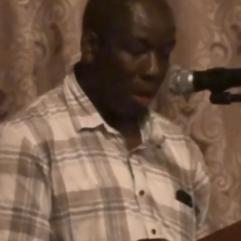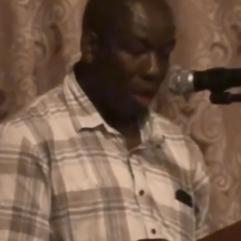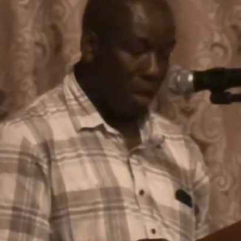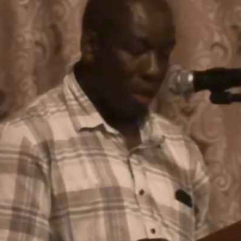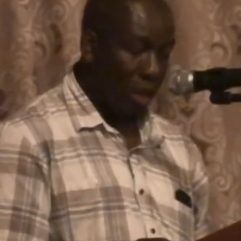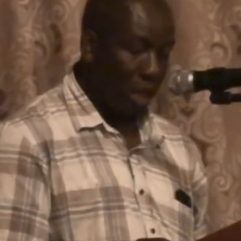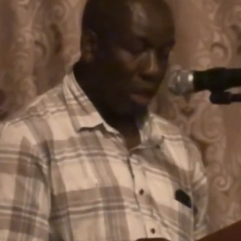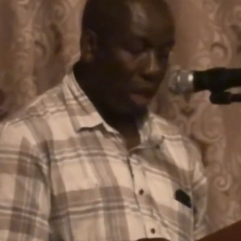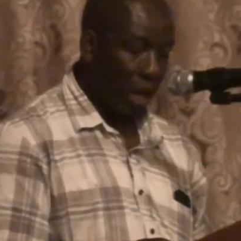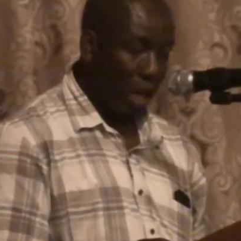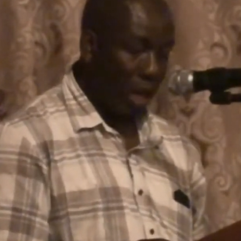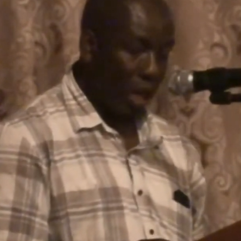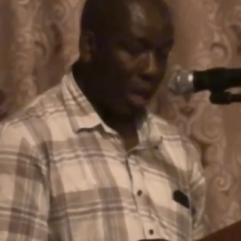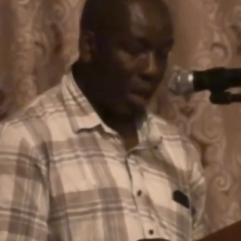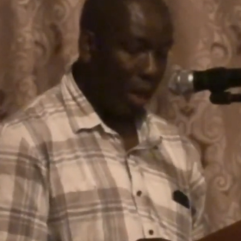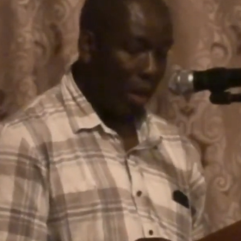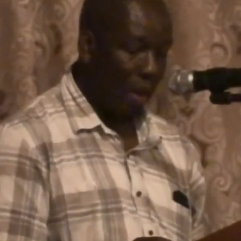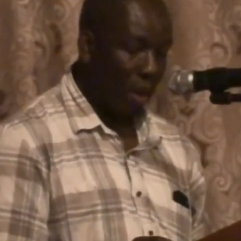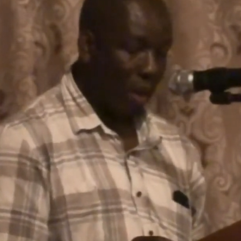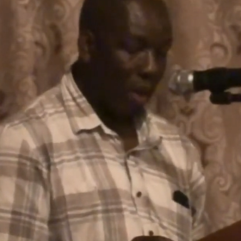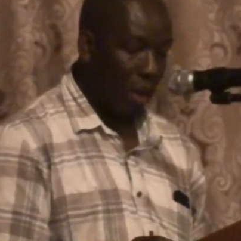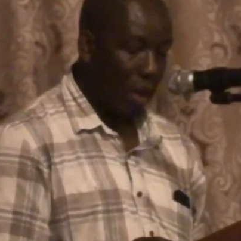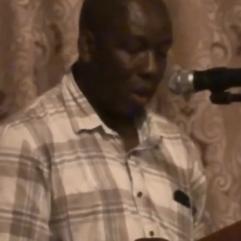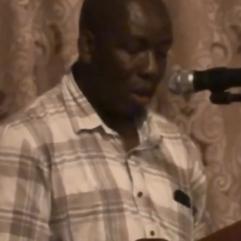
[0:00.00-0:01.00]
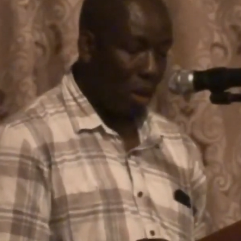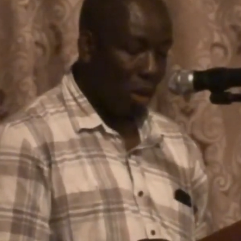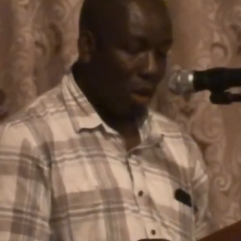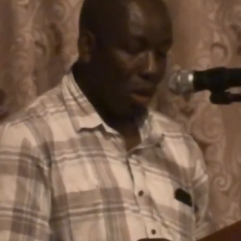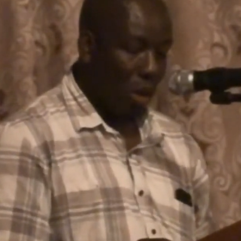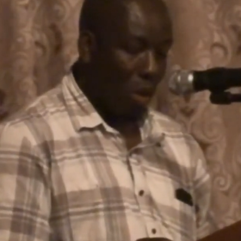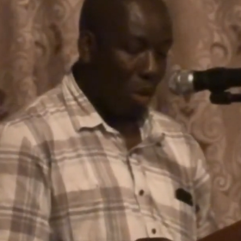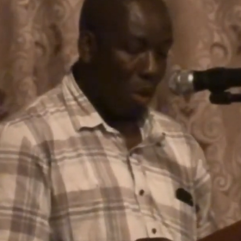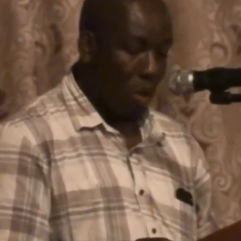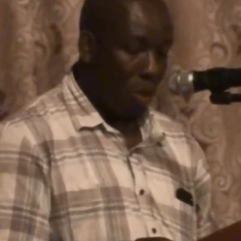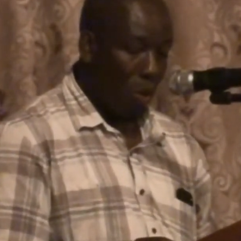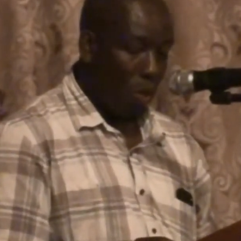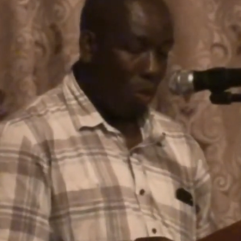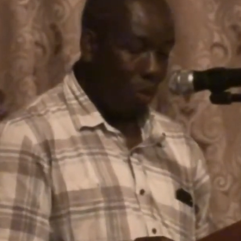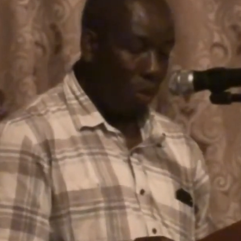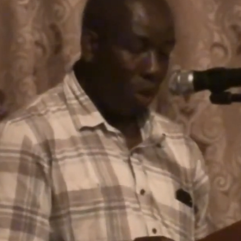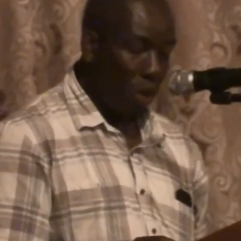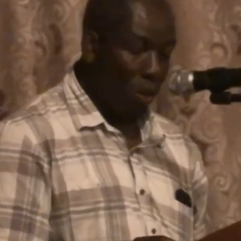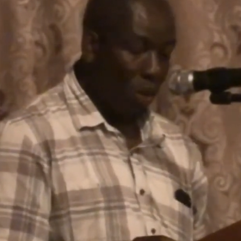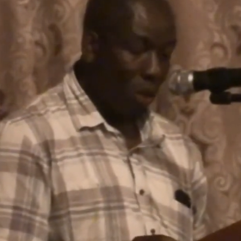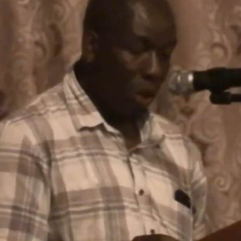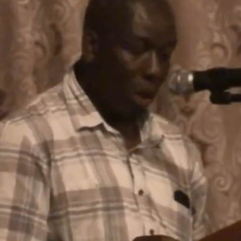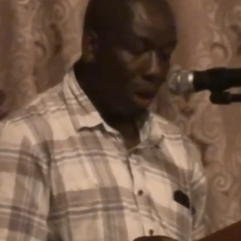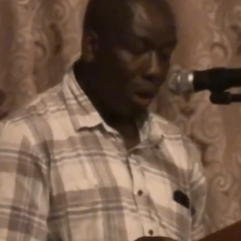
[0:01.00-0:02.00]
Today, we
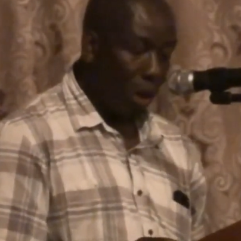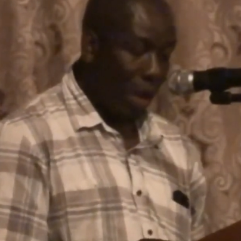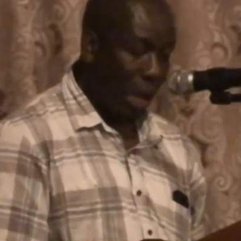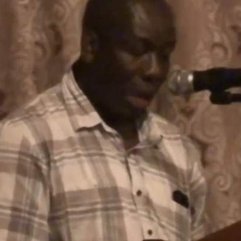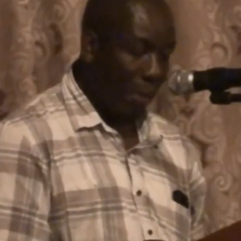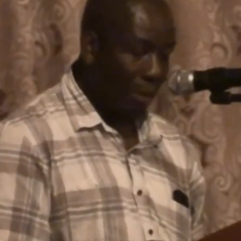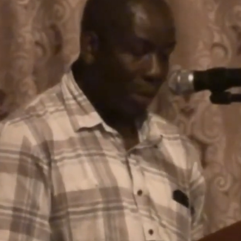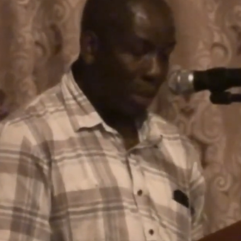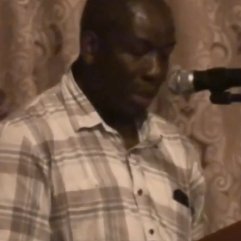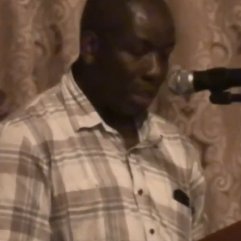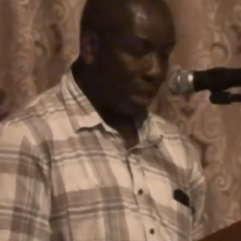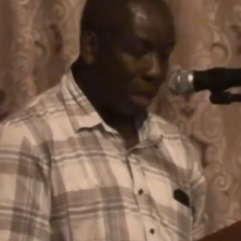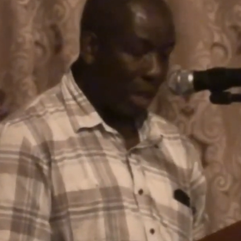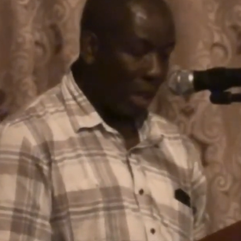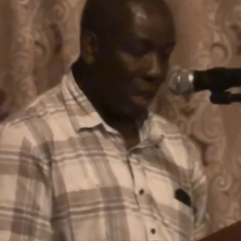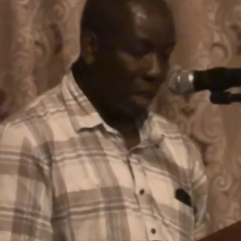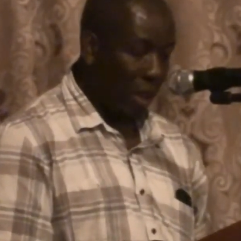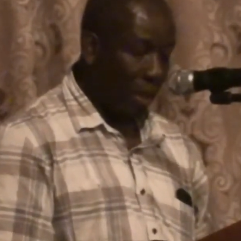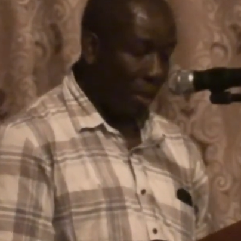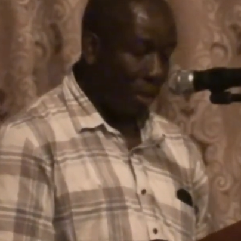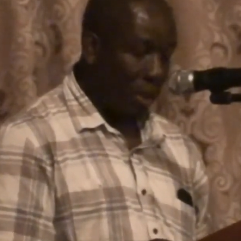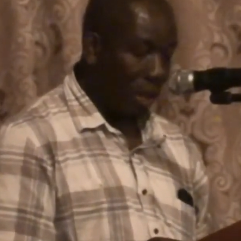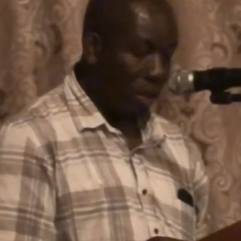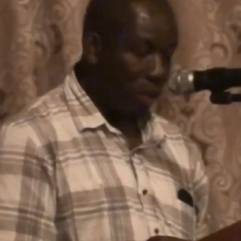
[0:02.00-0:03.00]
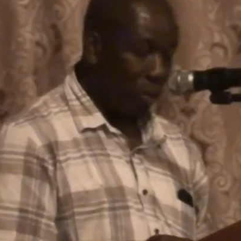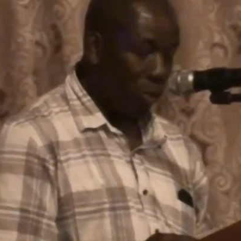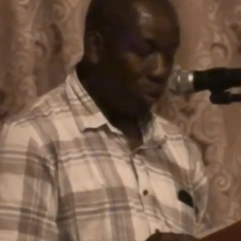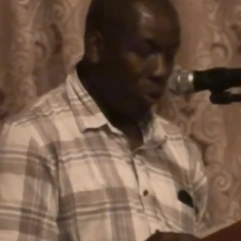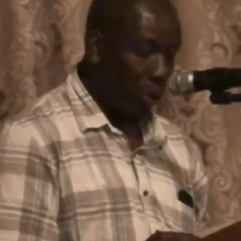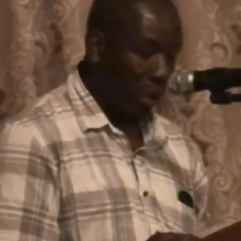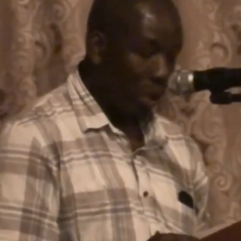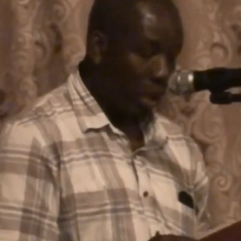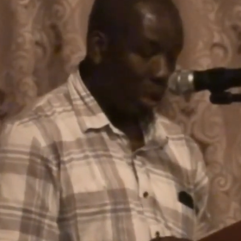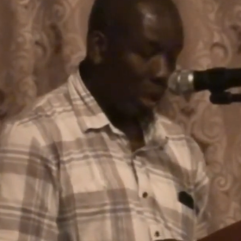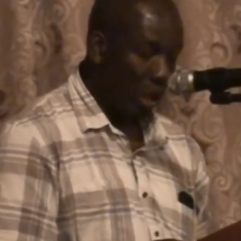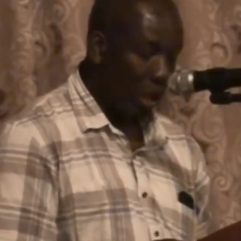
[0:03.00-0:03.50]
no longer have to take this route.